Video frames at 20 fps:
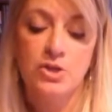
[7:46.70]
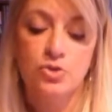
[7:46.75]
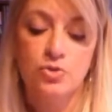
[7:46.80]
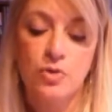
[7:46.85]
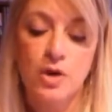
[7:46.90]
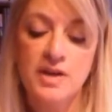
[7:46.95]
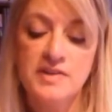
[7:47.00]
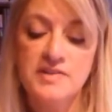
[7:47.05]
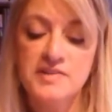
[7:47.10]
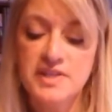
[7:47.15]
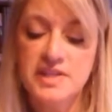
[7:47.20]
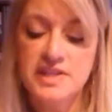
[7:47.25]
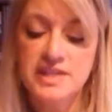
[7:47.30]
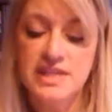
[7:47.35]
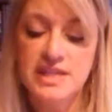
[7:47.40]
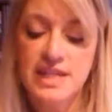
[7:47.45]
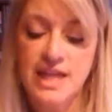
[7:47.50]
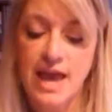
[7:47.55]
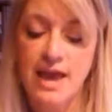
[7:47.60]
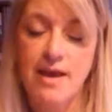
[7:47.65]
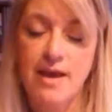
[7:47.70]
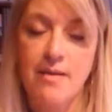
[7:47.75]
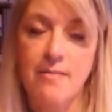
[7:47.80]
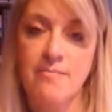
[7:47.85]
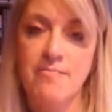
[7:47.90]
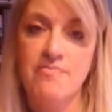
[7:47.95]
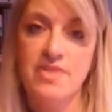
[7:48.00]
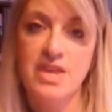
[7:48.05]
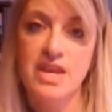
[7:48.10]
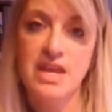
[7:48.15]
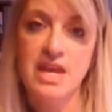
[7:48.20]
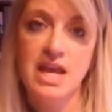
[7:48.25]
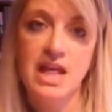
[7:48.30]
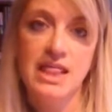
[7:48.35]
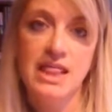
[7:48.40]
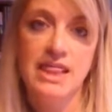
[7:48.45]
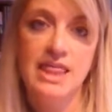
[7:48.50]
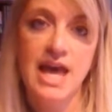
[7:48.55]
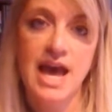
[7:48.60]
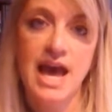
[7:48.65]
trust in them,
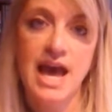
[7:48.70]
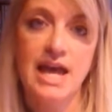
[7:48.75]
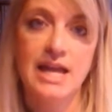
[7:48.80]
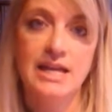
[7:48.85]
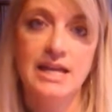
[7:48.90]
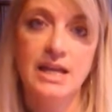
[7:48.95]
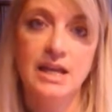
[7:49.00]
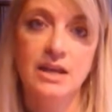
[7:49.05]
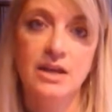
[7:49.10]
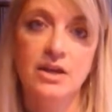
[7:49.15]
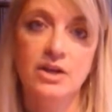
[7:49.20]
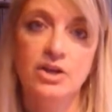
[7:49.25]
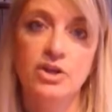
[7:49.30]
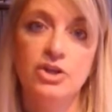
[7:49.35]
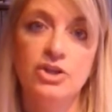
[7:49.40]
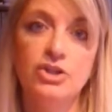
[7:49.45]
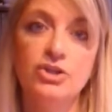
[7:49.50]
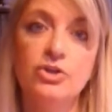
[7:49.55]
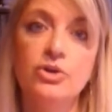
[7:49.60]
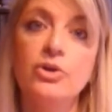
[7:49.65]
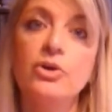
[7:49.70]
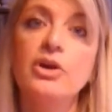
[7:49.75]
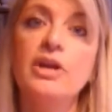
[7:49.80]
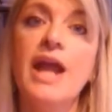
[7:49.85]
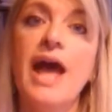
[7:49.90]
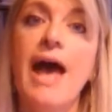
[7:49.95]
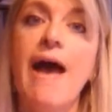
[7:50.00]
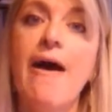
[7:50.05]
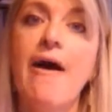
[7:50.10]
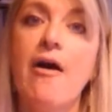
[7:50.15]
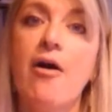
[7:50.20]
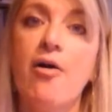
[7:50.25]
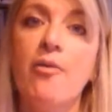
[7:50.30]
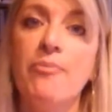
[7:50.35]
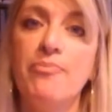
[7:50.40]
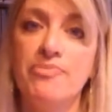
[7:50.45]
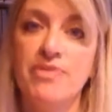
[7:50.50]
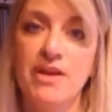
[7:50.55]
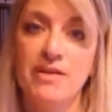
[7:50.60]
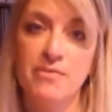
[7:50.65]
that you're going to
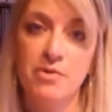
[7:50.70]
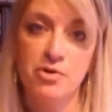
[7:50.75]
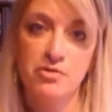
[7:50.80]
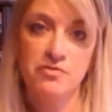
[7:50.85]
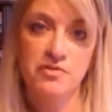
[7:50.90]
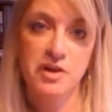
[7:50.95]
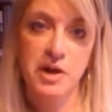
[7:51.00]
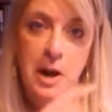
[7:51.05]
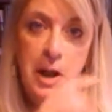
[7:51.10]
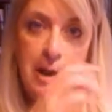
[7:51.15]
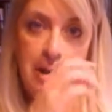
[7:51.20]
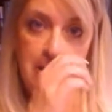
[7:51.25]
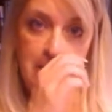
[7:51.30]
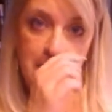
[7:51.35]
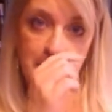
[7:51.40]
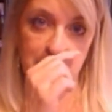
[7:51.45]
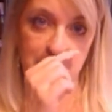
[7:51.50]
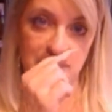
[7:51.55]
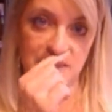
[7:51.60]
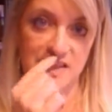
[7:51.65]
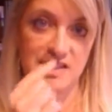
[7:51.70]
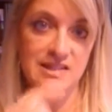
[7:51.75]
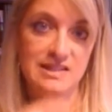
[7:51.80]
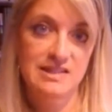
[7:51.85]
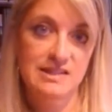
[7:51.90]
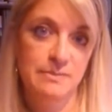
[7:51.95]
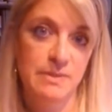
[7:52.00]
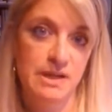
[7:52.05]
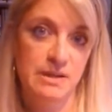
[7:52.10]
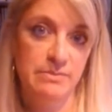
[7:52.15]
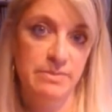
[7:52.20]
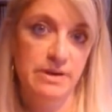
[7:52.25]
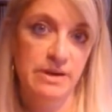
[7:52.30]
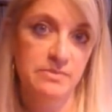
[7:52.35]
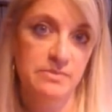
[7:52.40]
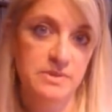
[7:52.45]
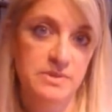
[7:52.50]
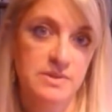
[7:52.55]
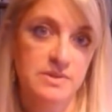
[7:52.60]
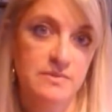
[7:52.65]
help them overcome these speed
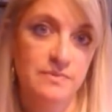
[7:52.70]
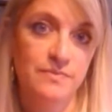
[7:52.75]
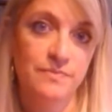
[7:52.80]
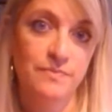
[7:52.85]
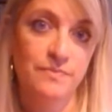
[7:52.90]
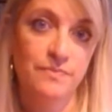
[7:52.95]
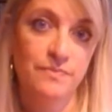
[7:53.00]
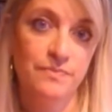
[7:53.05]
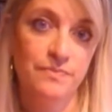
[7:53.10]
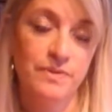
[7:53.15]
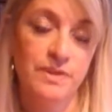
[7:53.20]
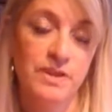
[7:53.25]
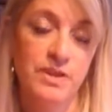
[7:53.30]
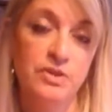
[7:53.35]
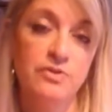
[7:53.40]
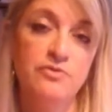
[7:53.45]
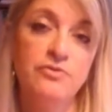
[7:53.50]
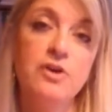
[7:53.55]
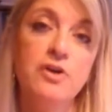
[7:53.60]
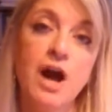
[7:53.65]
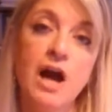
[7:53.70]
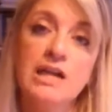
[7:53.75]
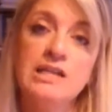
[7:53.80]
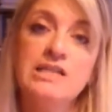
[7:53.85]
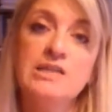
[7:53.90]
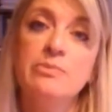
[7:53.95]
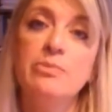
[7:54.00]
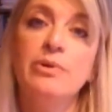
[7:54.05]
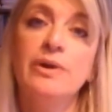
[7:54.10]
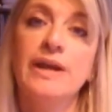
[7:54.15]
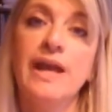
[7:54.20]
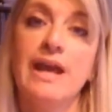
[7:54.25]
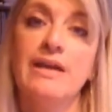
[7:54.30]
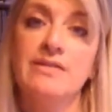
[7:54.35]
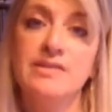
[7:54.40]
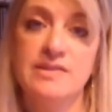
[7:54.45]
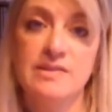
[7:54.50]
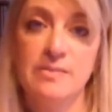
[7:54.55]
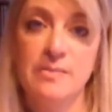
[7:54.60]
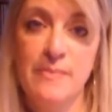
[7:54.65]
bumps. You've got to bring
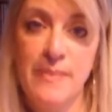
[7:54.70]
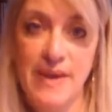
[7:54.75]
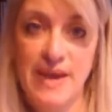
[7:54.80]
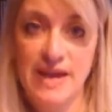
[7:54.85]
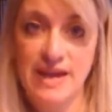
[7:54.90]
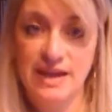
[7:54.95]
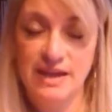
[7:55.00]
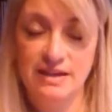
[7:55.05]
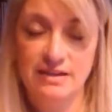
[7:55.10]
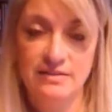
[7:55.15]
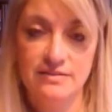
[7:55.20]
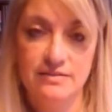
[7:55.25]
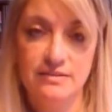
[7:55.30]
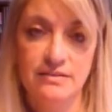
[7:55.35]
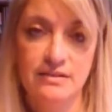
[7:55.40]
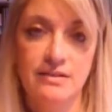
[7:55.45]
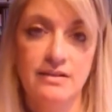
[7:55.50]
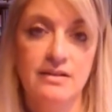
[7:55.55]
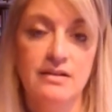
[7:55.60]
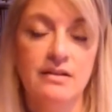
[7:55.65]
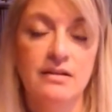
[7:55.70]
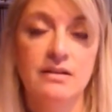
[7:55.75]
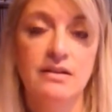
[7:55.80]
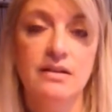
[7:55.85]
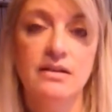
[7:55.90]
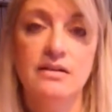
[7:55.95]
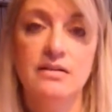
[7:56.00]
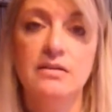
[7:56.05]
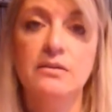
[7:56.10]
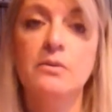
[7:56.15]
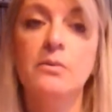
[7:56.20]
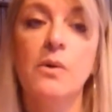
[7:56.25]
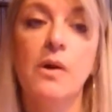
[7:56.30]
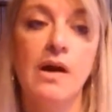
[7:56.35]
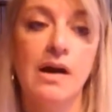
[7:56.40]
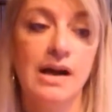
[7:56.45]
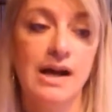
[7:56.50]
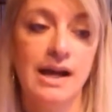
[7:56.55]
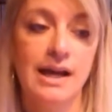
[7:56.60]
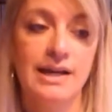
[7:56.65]
out some pain.
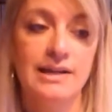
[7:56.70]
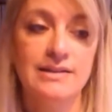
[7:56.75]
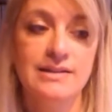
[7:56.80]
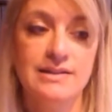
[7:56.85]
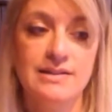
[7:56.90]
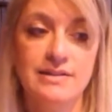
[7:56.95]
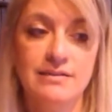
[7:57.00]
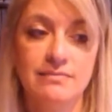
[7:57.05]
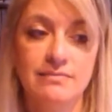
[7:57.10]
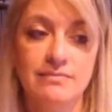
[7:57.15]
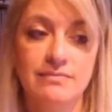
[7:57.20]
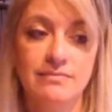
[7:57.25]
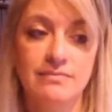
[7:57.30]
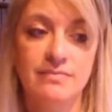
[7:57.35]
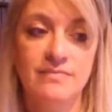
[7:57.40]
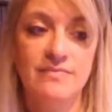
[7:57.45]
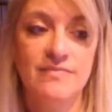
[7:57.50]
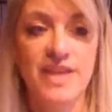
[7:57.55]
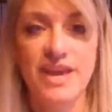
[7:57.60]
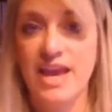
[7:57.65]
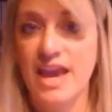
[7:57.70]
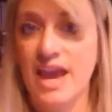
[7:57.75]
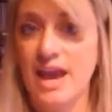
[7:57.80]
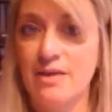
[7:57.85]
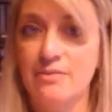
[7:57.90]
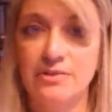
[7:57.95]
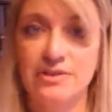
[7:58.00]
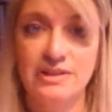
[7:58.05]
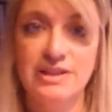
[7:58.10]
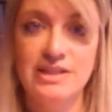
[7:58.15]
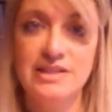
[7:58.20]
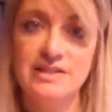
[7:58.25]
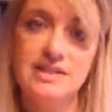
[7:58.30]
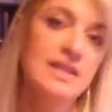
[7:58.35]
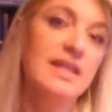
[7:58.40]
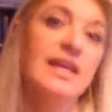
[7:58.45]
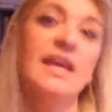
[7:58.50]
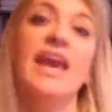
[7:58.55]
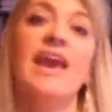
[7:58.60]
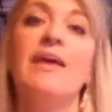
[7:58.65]
Otherwise, they can't release
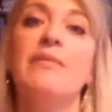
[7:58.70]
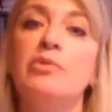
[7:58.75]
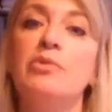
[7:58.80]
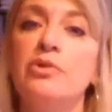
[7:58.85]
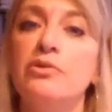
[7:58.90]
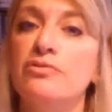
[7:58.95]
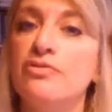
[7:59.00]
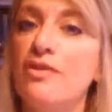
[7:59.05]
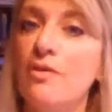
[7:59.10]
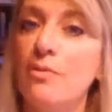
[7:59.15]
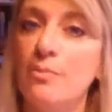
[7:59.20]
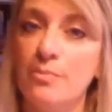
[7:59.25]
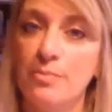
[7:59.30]
it. They can't move